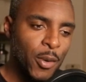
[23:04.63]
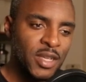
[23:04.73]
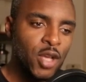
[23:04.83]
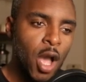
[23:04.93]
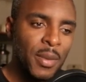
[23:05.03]

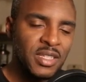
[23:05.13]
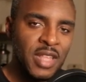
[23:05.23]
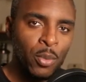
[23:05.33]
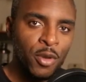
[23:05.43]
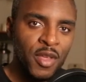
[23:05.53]
comments that
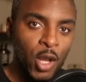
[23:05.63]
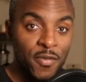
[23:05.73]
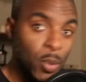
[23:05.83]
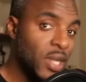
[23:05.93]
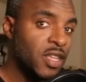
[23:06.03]
were there. If you
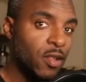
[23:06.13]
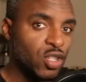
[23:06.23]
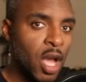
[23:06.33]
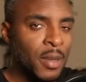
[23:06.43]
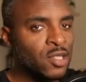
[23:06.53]
want to see those
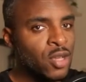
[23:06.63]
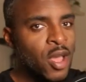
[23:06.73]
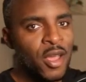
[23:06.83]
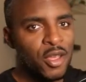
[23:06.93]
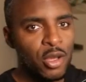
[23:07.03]
comments,
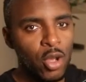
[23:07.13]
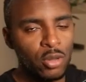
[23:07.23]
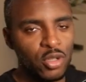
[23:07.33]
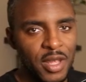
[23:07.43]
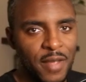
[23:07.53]
you can go to
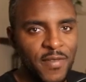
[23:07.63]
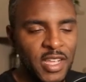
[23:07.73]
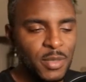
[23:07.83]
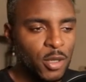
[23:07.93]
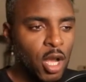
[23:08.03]
the
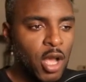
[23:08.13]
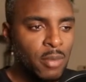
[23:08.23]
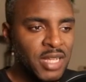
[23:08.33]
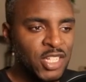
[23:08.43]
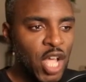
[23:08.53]

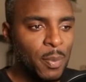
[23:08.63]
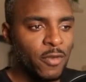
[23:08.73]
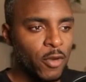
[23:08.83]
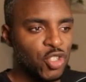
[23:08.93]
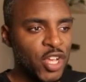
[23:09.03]
facebook.com/Happy for
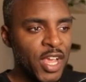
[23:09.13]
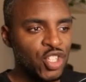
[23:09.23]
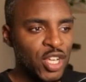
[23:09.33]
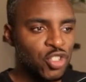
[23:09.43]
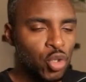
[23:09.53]
a Change
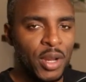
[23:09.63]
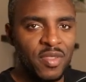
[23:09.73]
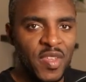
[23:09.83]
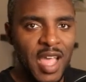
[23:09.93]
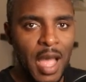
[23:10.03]
and join
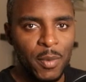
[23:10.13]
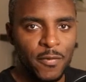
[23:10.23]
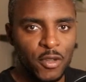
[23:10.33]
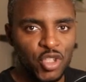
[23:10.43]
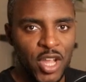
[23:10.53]
the Happy for a
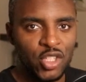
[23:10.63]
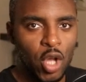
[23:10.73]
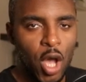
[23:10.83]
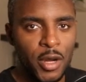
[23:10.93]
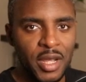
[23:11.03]
Change
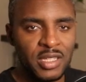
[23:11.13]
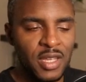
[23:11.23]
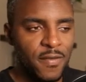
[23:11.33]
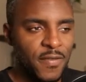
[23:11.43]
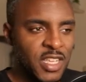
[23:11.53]
audience
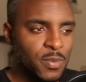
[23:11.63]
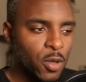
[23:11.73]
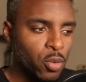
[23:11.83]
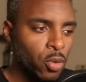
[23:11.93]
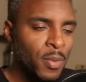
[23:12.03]
Facebook
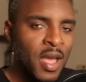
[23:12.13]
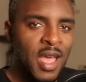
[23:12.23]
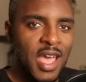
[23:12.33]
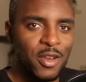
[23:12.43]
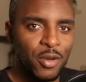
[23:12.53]
group,
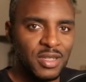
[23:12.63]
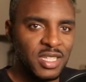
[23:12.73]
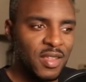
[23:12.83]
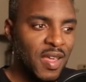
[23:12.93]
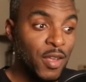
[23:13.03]
and you can see
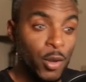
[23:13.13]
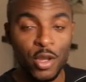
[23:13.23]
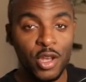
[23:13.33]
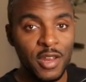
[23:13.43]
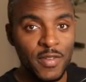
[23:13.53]
that there, and you
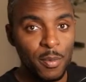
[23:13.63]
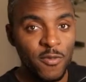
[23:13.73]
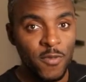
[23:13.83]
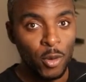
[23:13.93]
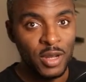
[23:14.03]
can even
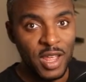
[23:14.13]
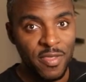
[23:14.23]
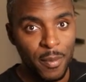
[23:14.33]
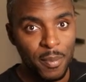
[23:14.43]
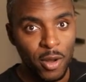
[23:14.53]
vote in the
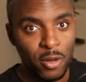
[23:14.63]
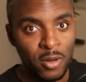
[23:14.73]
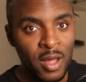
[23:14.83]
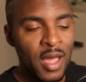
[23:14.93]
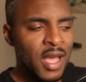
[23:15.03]
poll.
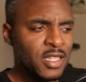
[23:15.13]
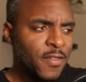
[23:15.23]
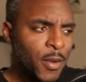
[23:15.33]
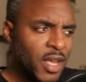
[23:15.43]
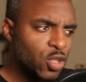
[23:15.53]
It's a
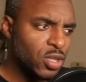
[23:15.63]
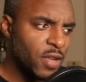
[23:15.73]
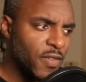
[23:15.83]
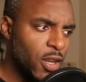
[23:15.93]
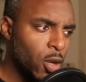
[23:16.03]
very interesting
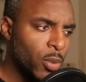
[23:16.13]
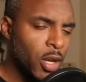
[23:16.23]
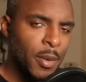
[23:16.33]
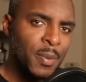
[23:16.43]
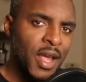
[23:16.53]
video. We're going to
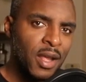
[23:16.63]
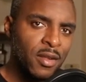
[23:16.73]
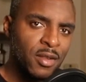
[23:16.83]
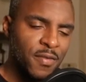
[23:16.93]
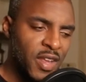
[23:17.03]
be playing
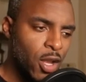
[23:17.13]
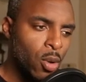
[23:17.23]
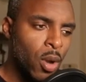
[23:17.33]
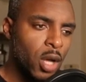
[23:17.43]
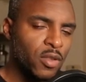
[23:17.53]
the video
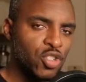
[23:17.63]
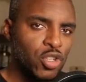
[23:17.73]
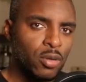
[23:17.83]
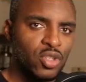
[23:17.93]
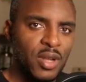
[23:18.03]
on the show
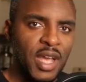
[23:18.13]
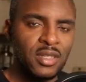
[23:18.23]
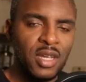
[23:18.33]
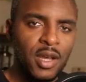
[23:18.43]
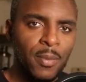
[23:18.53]
tonight.
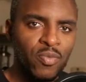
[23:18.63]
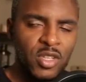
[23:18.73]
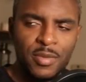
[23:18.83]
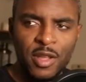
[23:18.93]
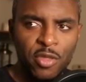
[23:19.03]
It's
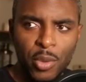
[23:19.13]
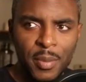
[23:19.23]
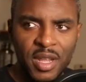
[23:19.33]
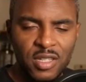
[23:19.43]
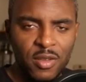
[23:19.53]
about 3
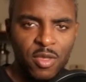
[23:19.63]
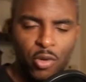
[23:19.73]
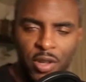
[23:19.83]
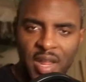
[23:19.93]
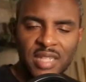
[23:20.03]
minutes and
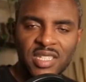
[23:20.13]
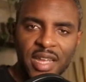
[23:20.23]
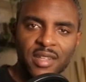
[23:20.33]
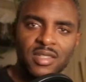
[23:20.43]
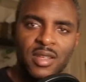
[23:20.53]
39
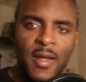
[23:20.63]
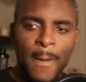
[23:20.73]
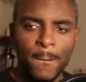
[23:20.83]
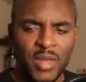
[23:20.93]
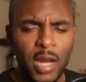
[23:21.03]
seconds.
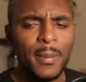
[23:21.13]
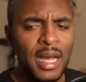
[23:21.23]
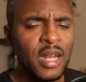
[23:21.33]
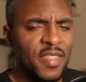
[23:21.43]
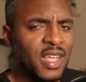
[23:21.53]
Not about, I
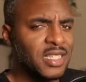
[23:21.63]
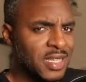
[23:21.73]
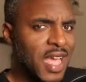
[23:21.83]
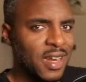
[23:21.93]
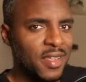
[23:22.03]
think it's
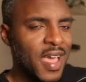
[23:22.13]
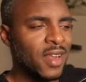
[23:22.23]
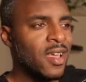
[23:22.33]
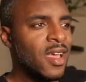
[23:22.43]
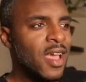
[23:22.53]
exactly that.
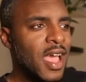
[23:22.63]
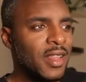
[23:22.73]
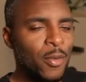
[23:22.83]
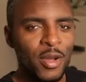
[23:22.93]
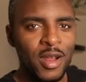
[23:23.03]
And then
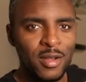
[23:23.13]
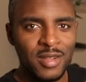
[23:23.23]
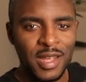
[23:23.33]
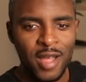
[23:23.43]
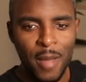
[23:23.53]
we're going to
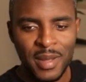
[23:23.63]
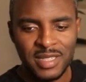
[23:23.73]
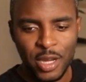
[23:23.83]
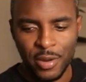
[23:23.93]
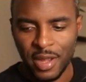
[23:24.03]

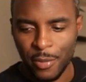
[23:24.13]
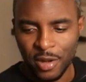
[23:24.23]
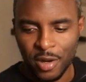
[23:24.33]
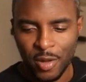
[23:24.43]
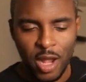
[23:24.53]
commentary, and we're going
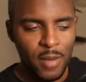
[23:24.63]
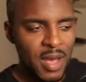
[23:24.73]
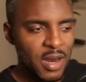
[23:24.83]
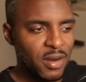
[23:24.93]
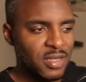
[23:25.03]
to talk about
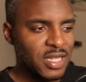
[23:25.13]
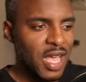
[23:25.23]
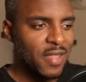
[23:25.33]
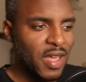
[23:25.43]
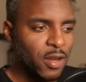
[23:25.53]
it and see how
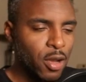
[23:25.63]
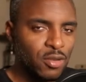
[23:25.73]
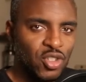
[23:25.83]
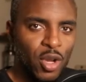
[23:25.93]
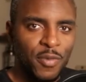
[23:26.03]
that goes.
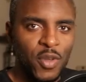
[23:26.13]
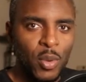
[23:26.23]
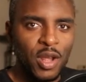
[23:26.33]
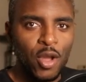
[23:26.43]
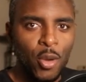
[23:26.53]
So if you want to
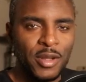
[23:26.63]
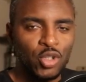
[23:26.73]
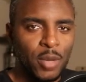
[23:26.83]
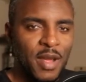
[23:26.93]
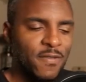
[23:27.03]
go and join
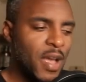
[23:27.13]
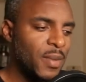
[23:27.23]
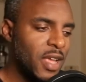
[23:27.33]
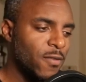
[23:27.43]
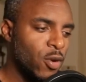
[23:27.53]
my family
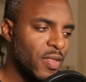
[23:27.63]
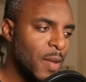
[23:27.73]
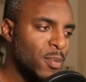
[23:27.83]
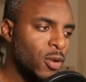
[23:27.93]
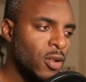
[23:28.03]
and vote on that
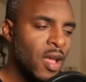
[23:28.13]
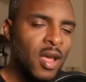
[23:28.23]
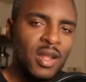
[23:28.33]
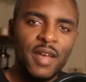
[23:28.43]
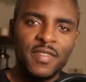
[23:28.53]
poll,
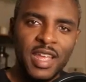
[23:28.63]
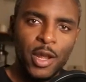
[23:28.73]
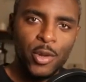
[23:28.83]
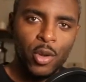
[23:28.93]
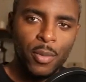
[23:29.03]
love to hear
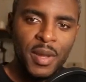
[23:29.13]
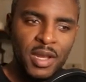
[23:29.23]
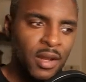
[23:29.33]
your opinion.